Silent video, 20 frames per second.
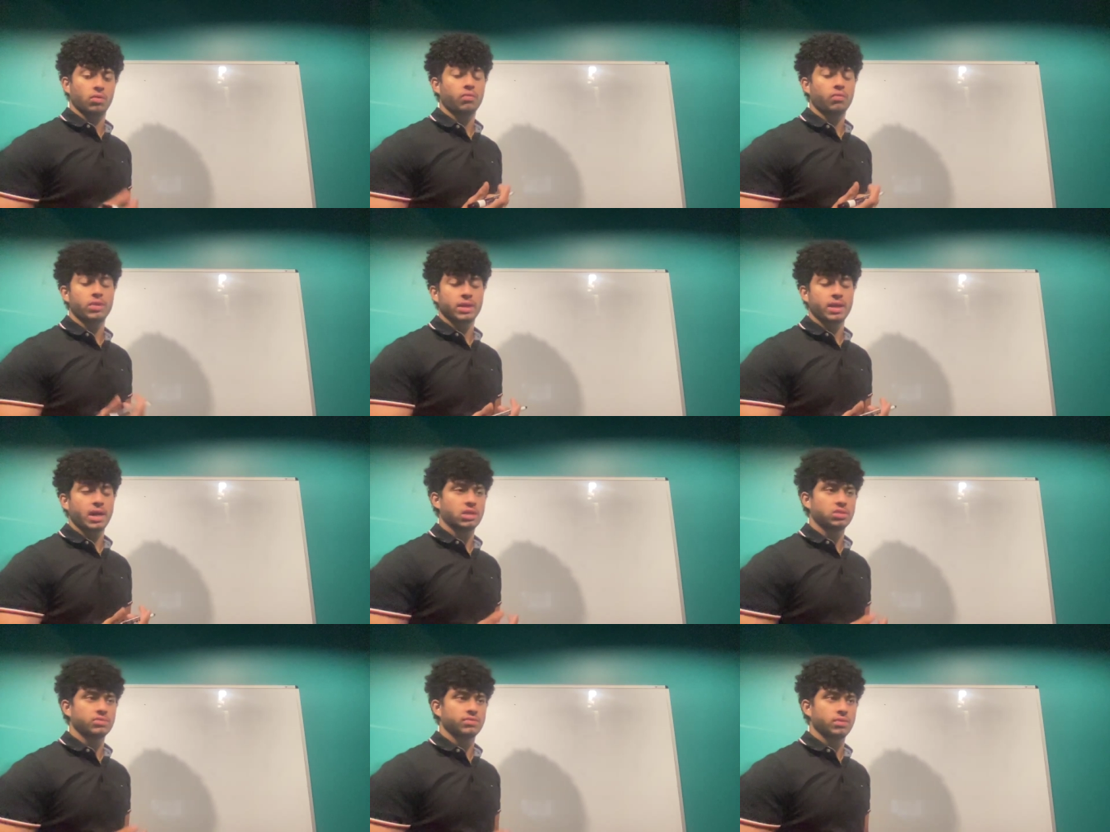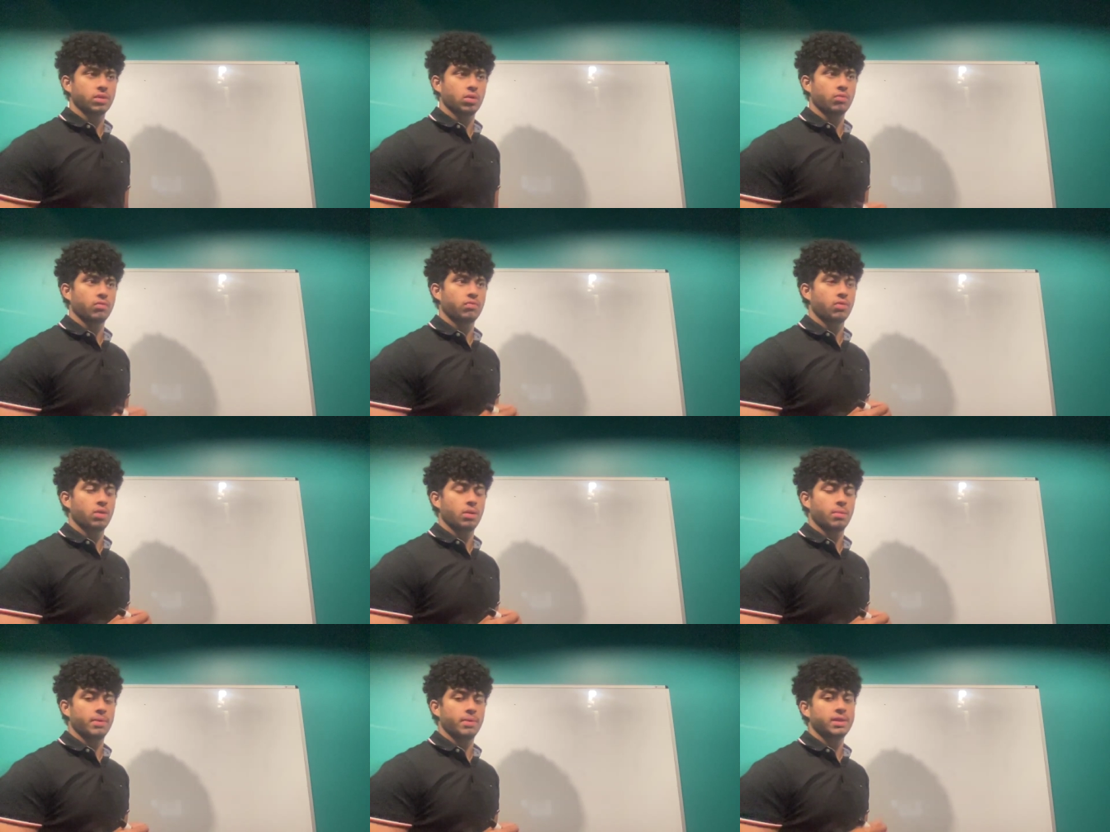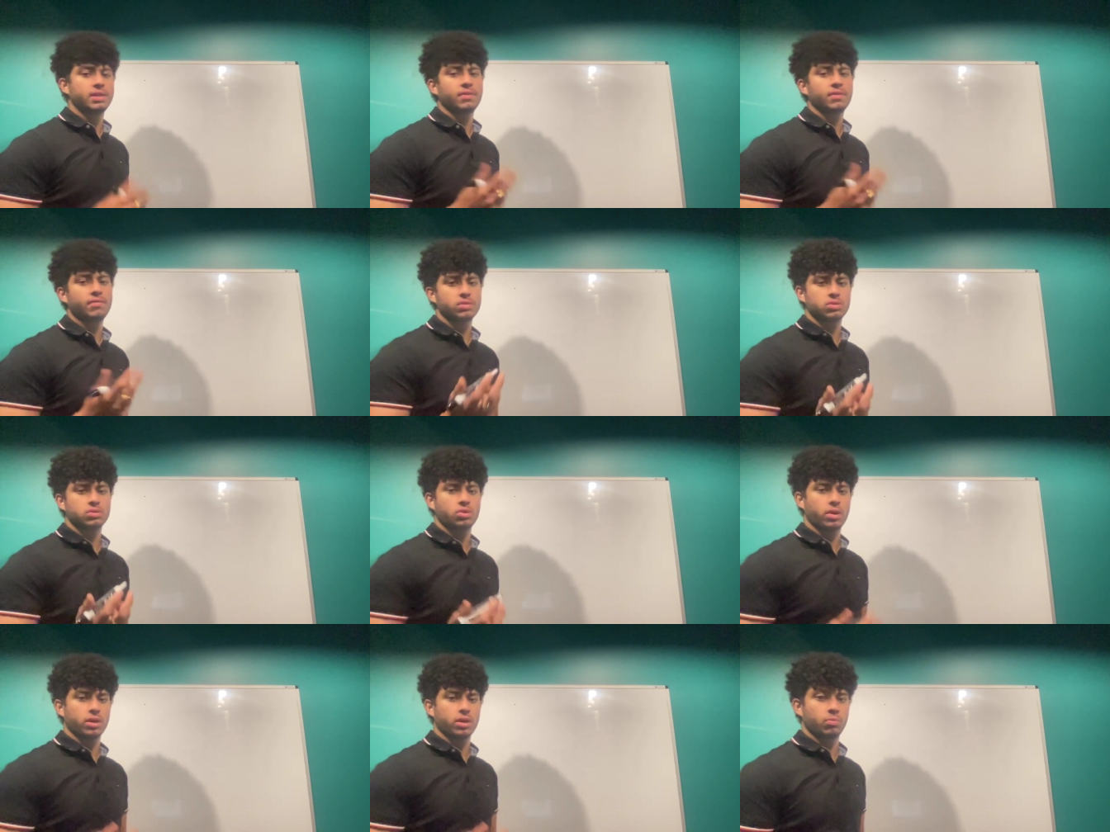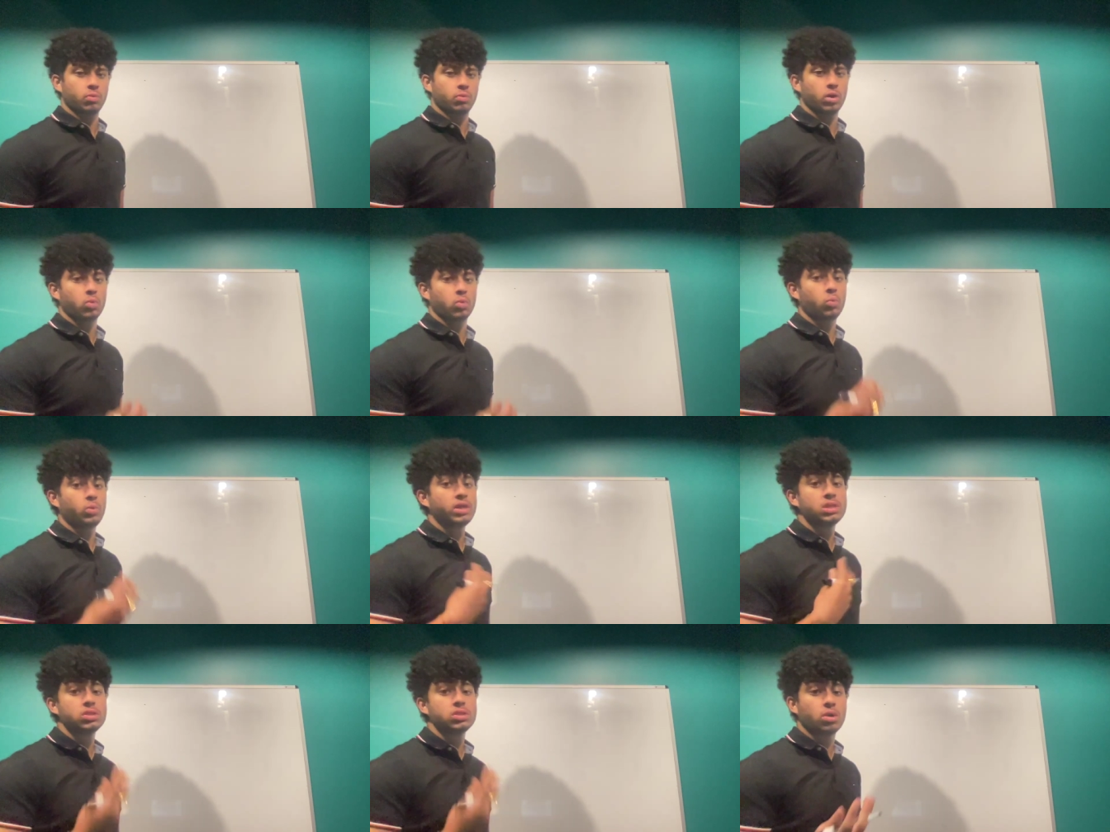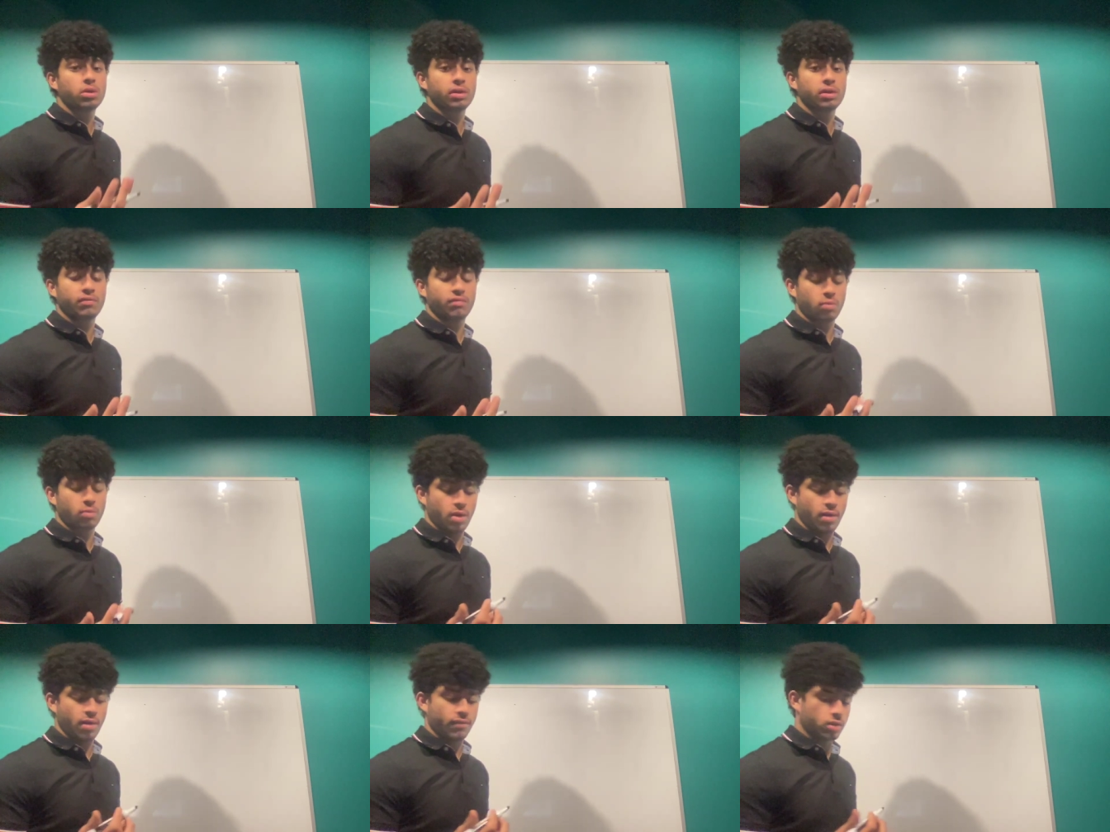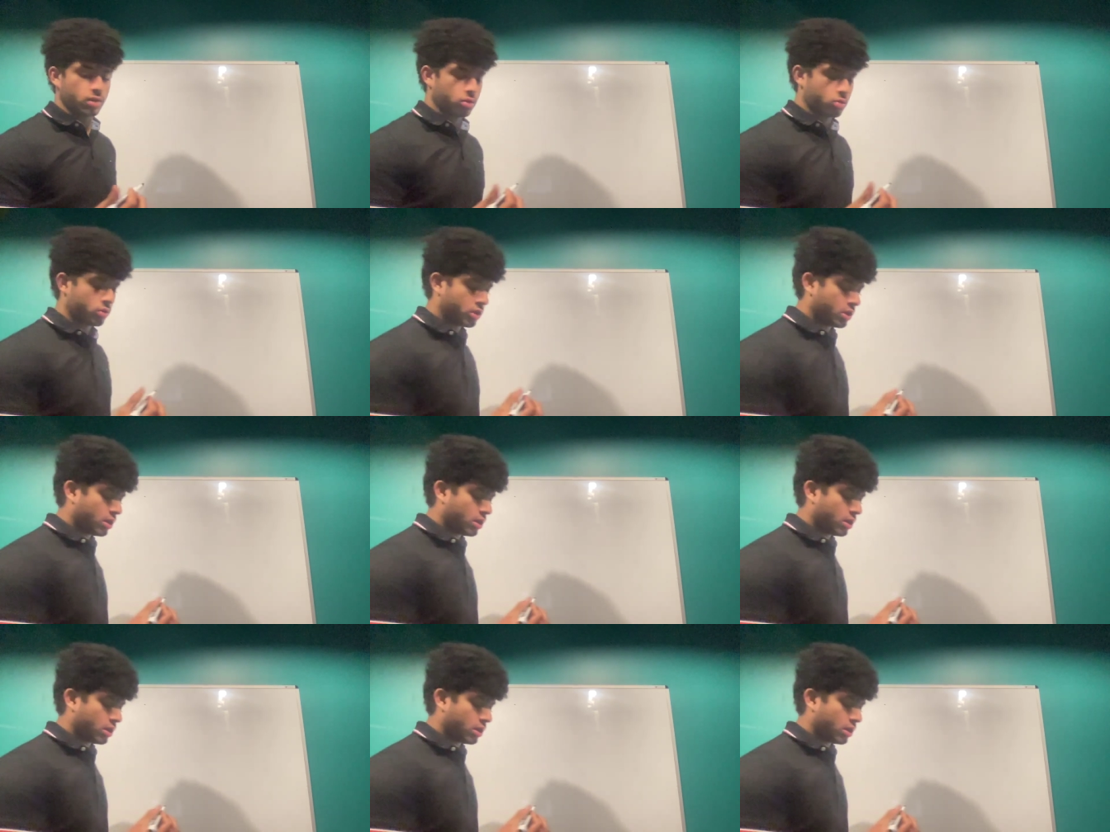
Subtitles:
free cash flow, from a different starting point. We started from revenue,